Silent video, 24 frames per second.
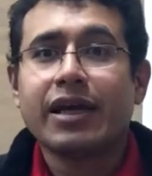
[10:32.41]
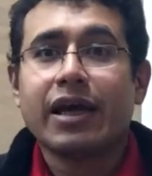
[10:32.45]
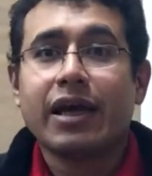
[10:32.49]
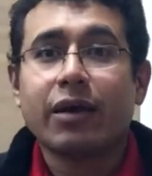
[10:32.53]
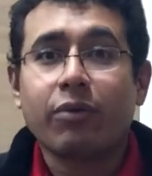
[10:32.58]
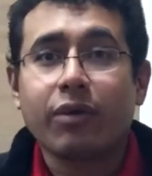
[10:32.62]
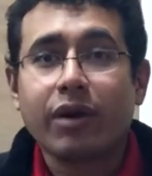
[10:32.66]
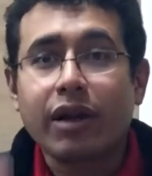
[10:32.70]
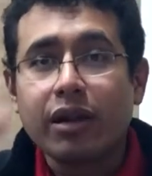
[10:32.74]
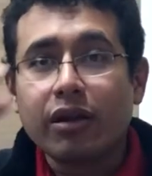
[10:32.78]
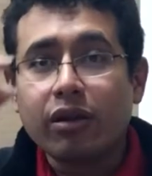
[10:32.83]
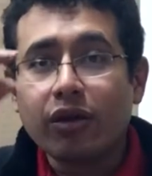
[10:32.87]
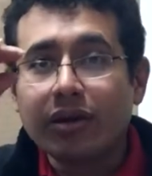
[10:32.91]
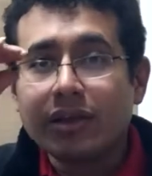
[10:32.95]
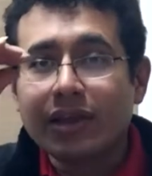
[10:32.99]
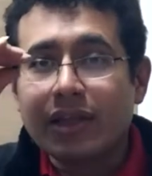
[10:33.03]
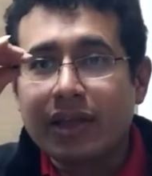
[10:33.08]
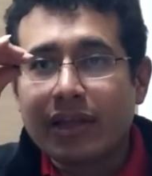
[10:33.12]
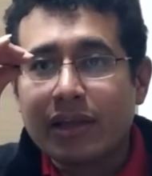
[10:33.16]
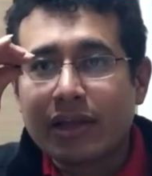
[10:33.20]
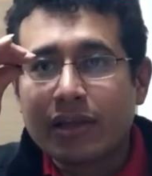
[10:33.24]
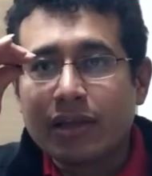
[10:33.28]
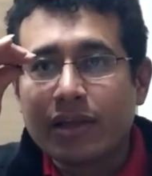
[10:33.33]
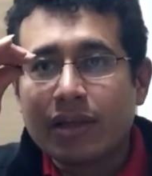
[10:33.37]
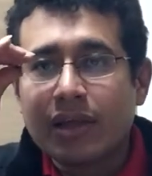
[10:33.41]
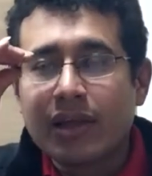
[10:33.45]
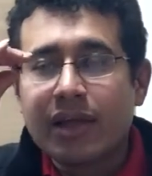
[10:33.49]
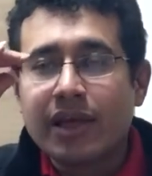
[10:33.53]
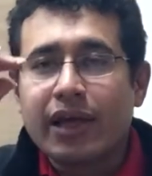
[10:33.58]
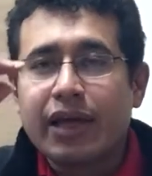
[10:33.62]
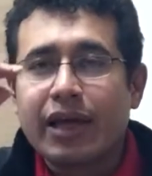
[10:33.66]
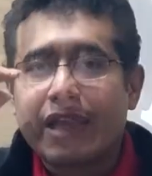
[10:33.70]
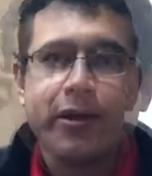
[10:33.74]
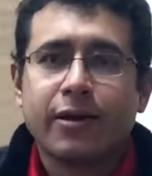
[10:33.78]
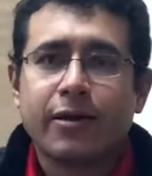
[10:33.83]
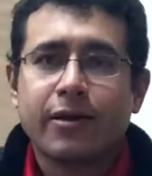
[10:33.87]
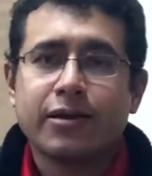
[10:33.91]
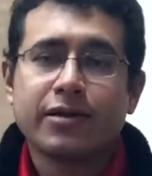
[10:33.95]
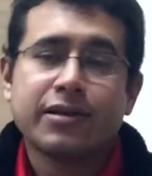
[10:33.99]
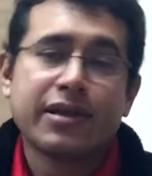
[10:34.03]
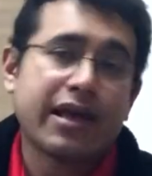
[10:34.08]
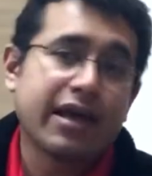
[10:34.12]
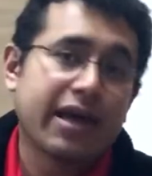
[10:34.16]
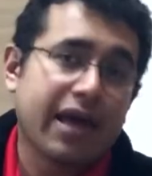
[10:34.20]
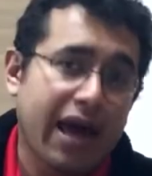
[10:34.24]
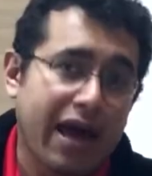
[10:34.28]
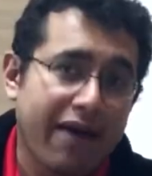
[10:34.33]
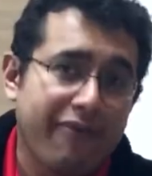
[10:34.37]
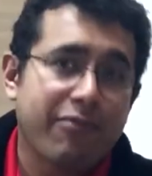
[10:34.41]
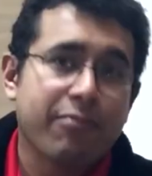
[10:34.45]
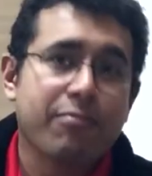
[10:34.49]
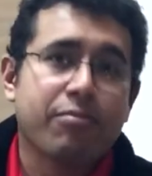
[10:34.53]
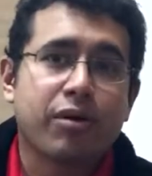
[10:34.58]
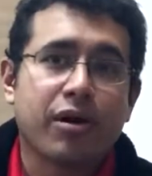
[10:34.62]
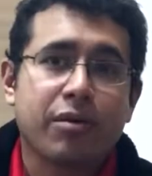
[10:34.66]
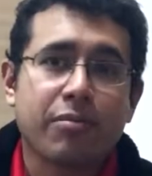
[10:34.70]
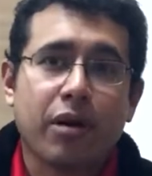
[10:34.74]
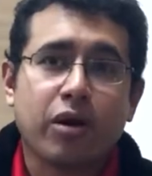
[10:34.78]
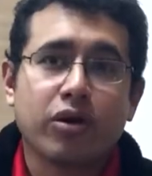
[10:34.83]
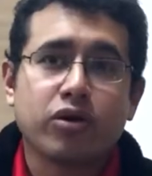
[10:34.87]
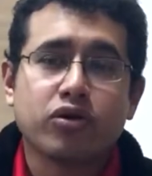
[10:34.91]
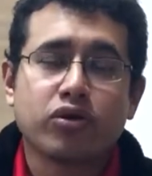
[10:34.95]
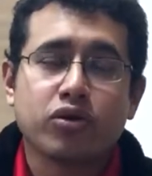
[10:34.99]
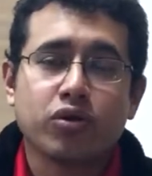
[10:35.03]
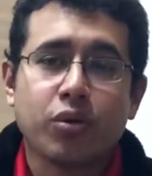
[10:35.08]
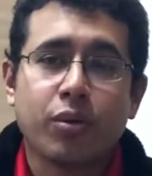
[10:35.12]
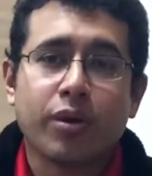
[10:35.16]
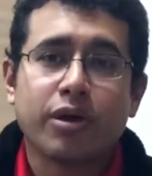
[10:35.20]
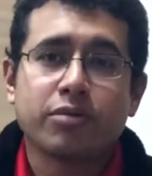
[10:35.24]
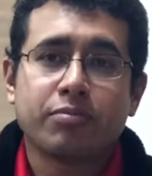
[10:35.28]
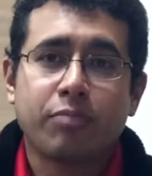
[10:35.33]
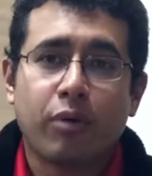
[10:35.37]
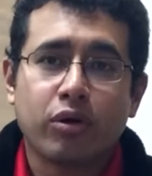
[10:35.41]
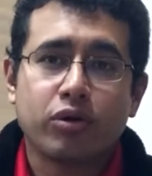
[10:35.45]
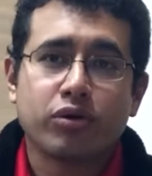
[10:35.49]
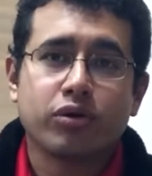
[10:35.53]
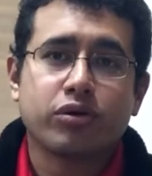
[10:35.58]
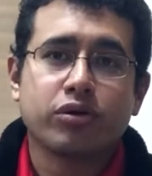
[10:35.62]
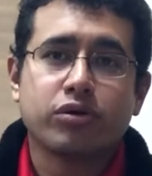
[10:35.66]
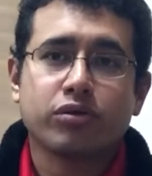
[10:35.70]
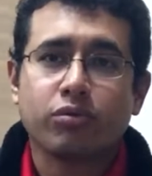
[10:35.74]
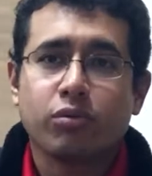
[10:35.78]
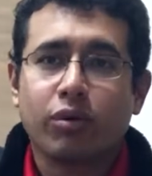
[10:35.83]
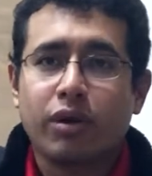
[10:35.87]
and when I looked at it, it's like having pretty much two exposures.